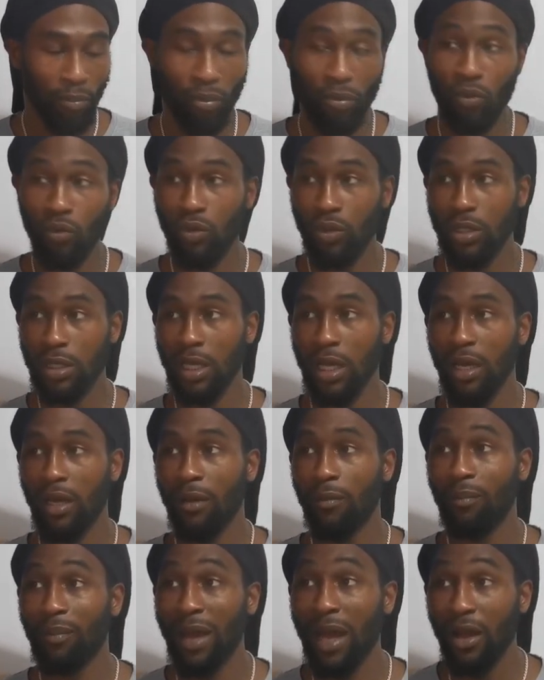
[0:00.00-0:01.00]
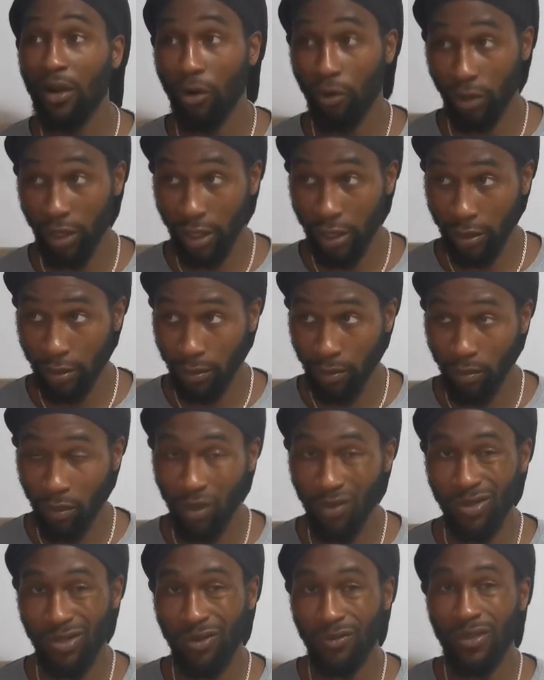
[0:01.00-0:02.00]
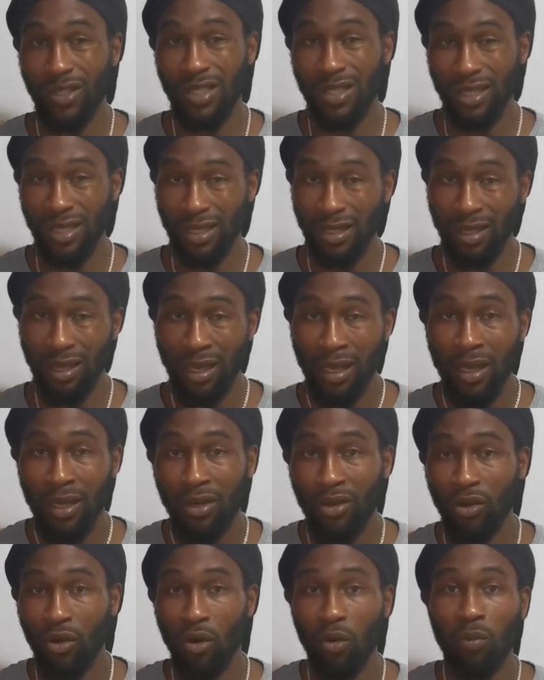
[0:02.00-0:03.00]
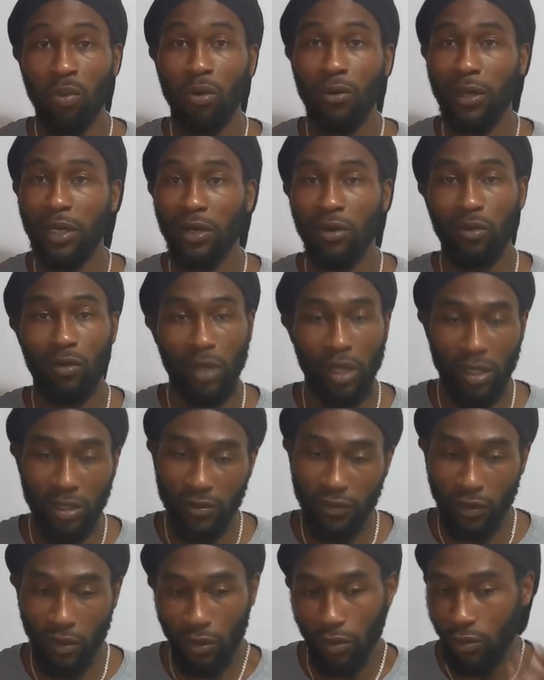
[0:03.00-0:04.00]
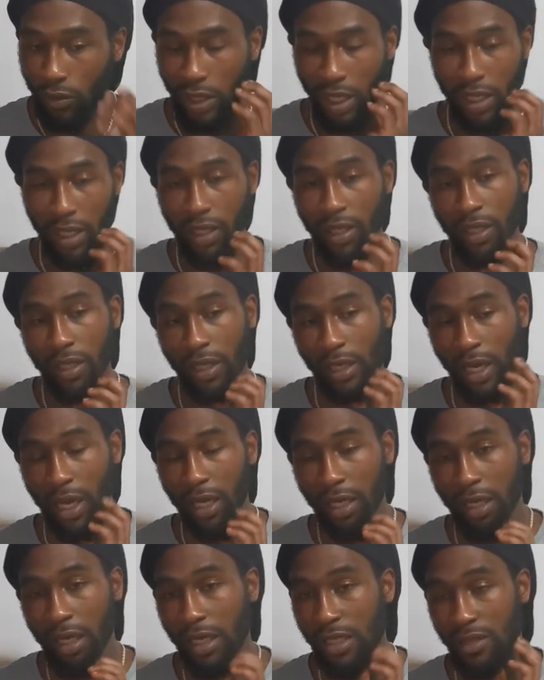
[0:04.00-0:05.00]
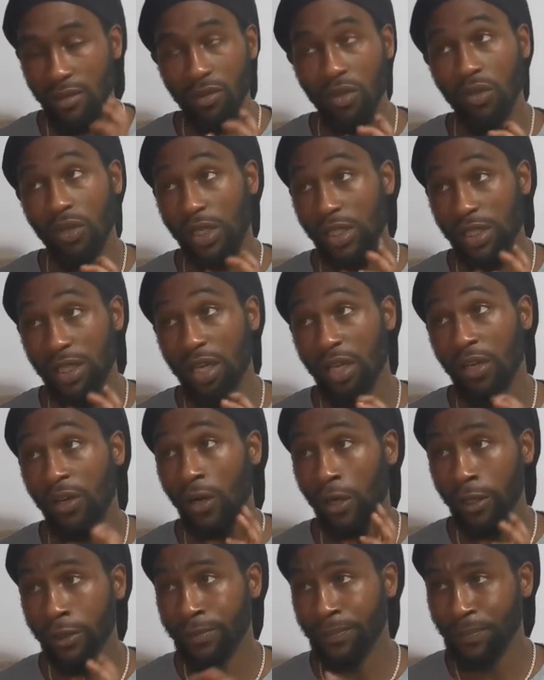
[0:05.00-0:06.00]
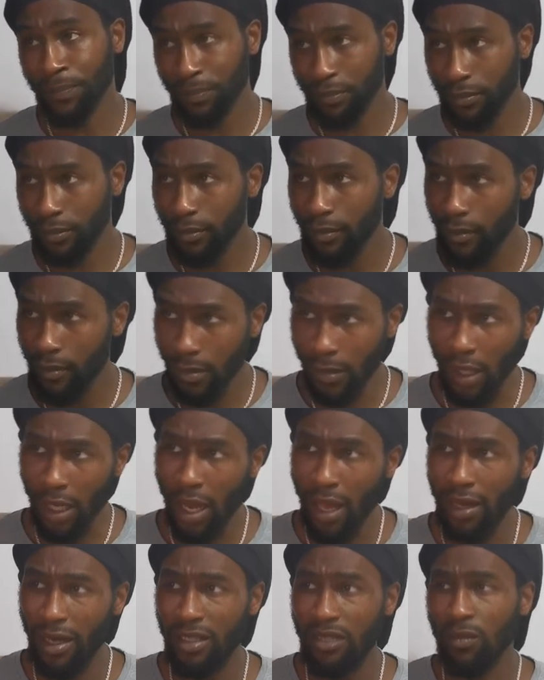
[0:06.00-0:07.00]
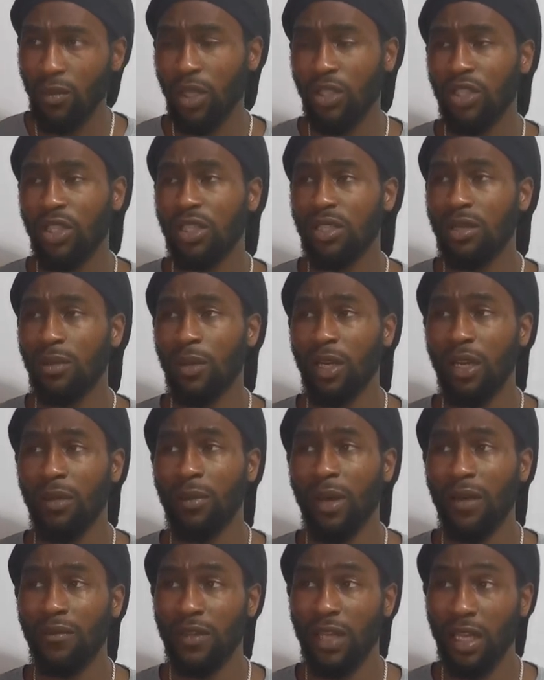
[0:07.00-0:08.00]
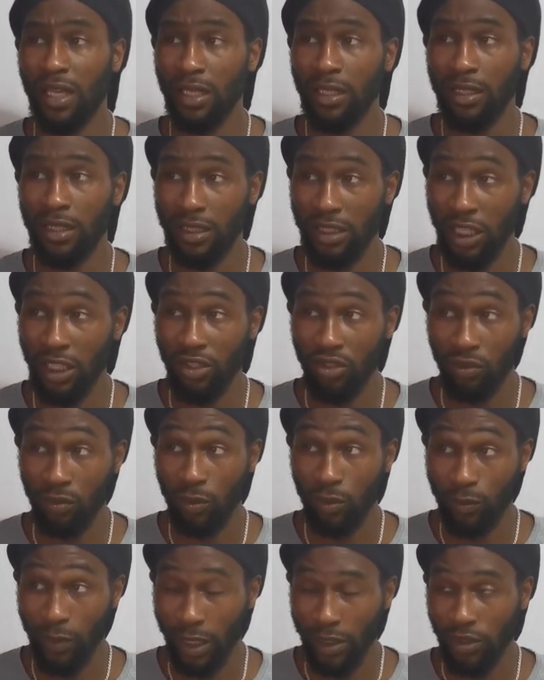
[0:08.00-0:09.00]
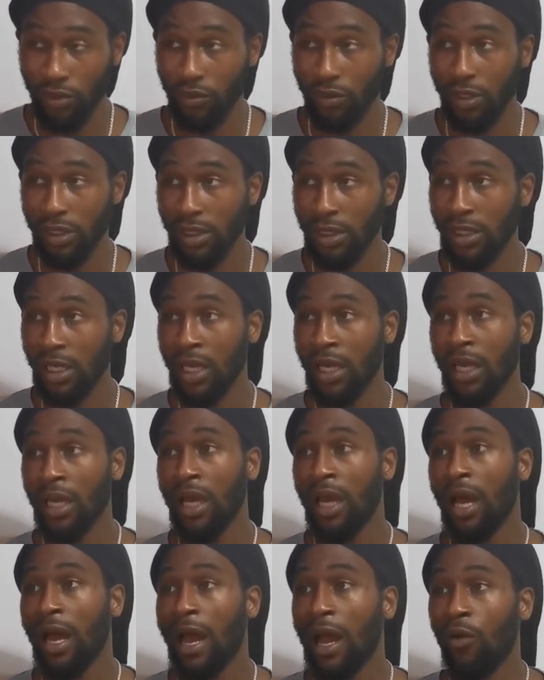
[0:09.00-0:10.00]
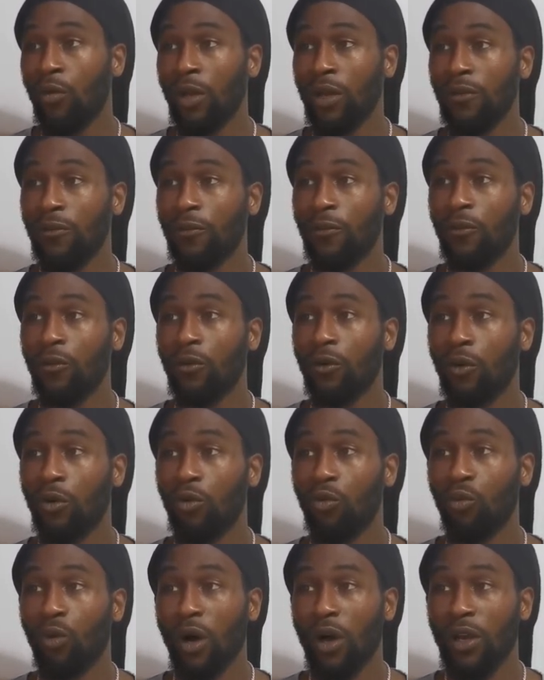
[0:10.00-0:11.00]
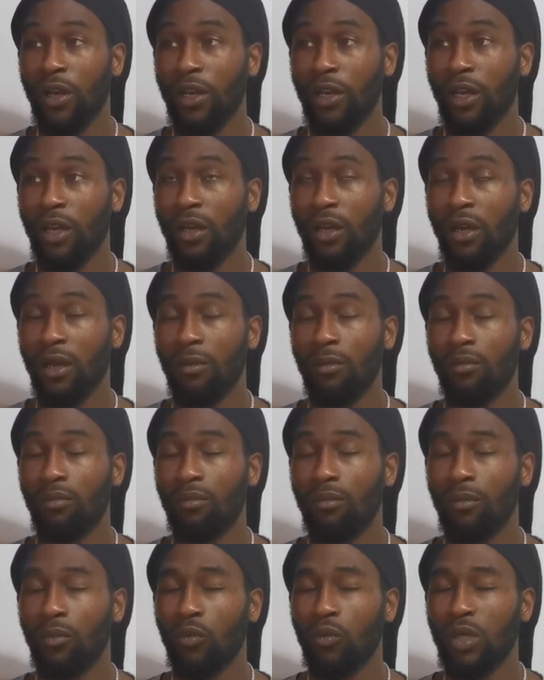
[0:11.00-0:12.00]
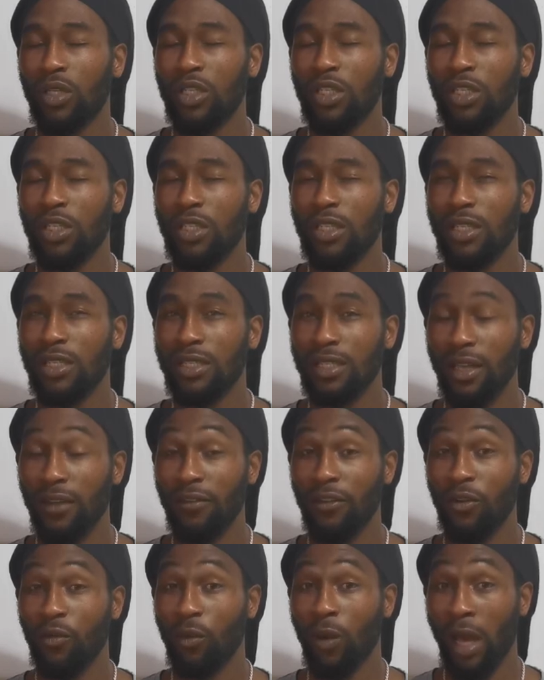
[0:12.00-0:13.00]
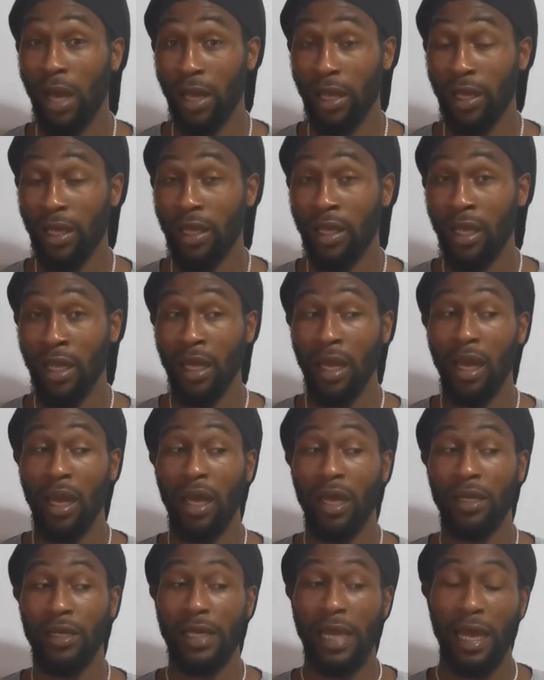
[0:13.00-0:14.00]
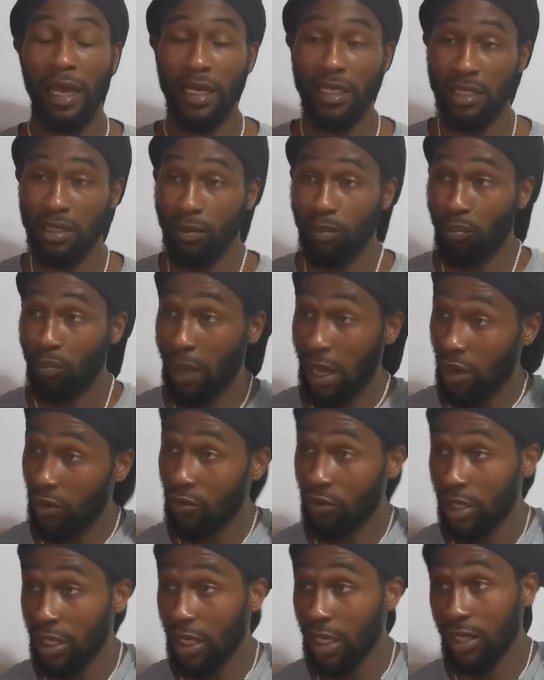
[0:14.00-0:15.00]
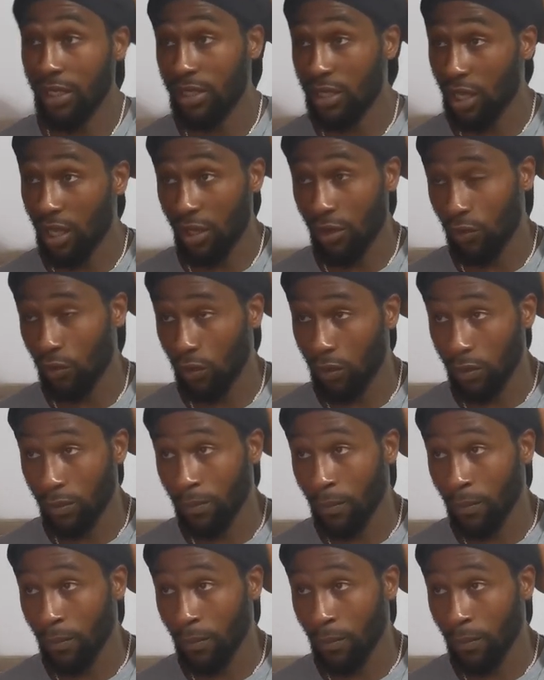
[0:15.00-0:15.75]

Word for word: bought a battery, because obviously the GoPro ain't gonna last for the whole day, like as good as they are and as much as some of them have their interchangeable batteries. I went for one um, which is the seven Y, and that has a battery internal.